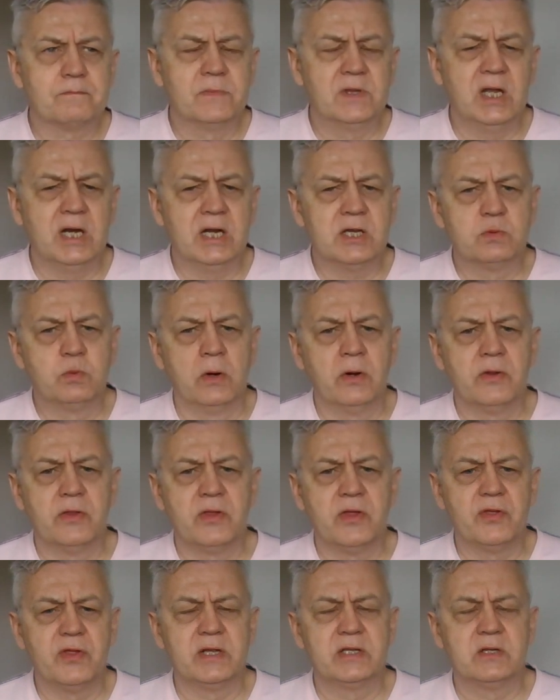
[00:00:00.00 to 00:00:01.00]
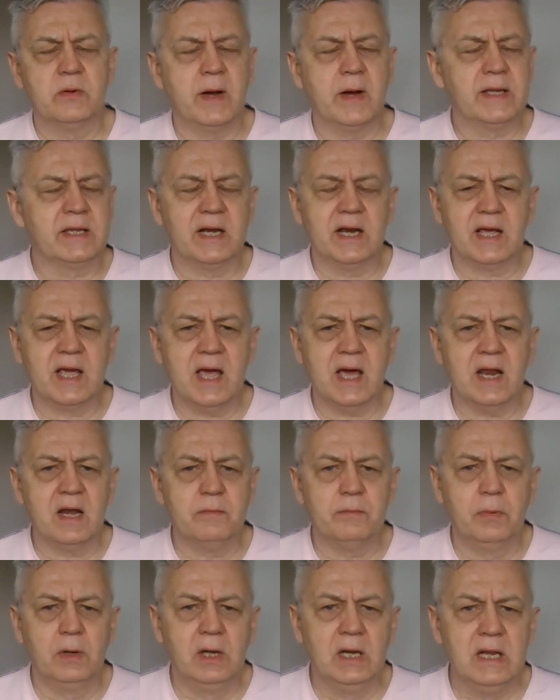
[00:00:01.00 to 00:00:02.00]
There is one other thing to add, and I
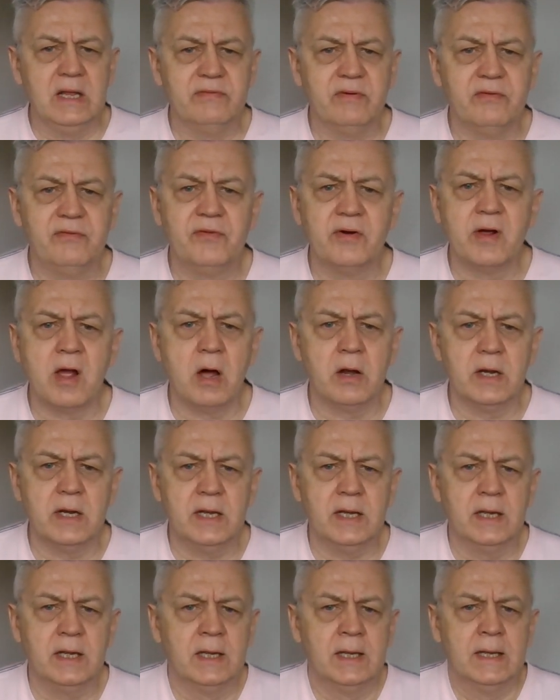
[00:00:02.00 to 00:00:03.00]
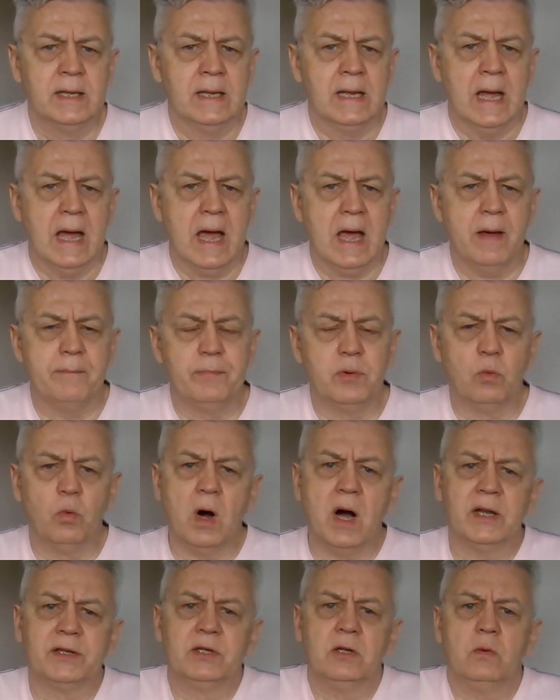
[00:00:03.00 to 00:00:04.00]
cannot believe I've forgotten it. But
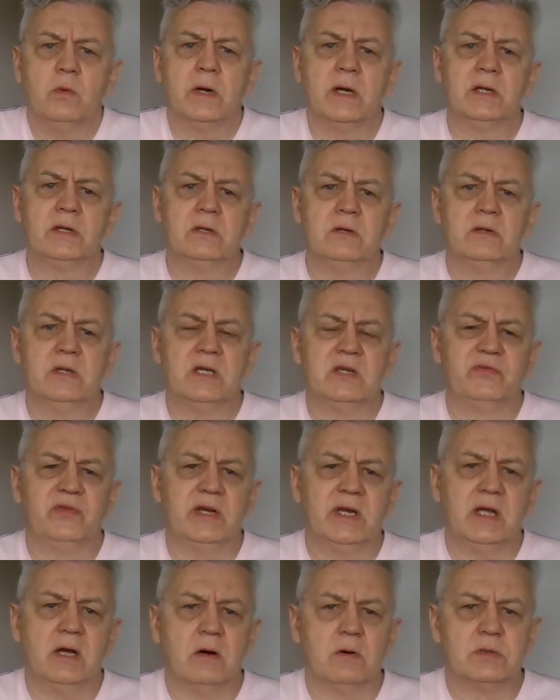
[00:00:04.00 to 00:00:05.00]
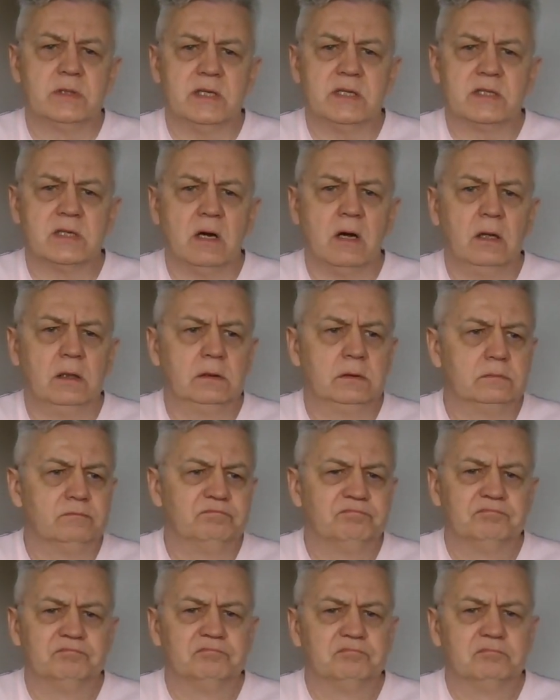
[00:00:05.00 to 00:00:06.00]
what I do want to do these videos, it's all
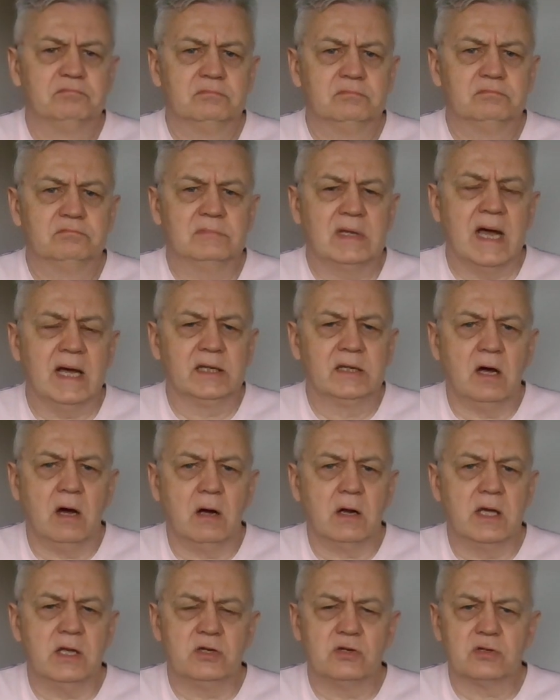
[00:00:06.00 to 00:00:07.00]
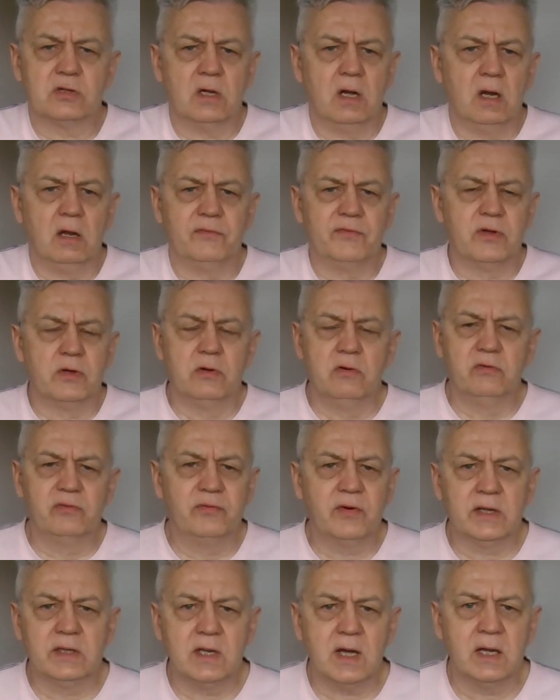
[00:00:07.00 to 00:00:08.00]
ad hoc. It's just all off the hoof.
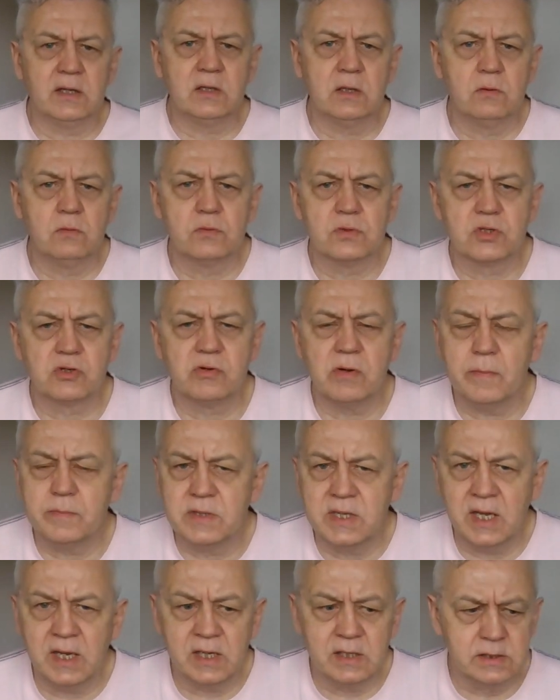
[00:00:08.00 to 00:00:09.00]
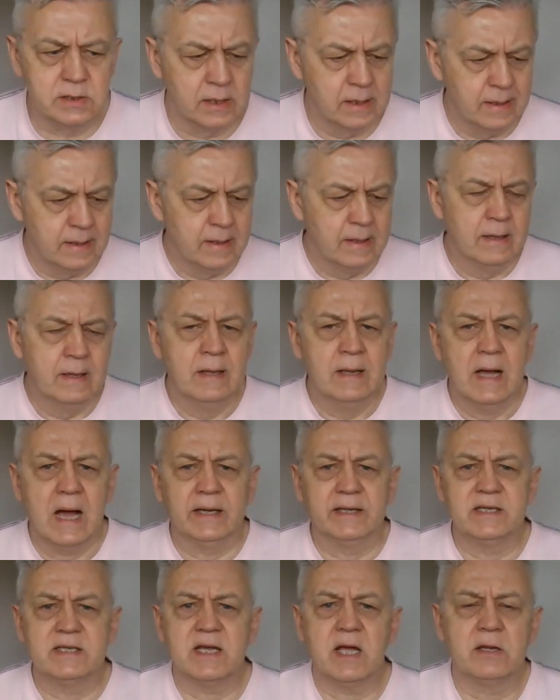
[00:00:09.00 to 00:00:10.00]
I don't script things. I
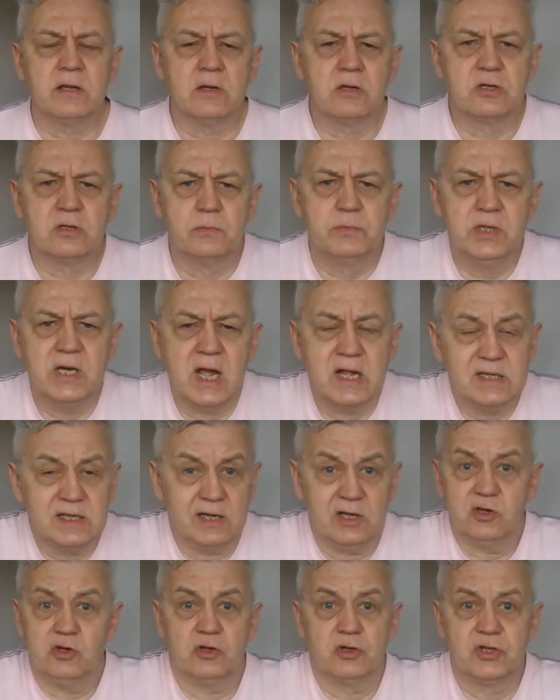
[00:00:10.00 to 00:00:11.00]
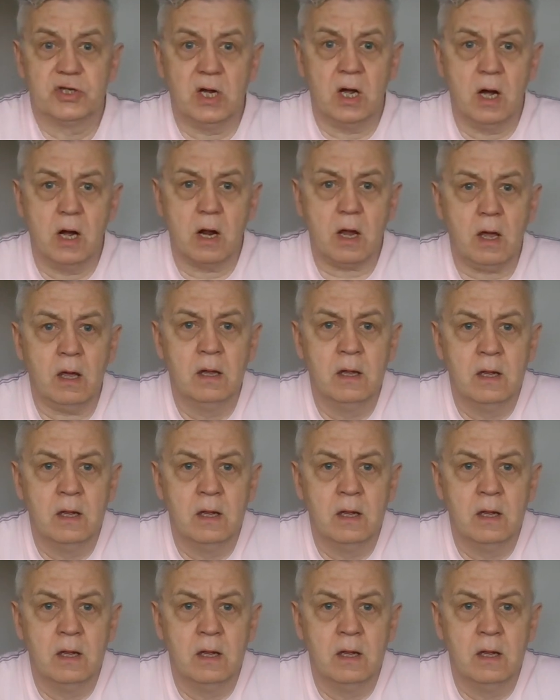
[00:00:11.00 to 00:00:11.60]
decide on a subject and I just talk.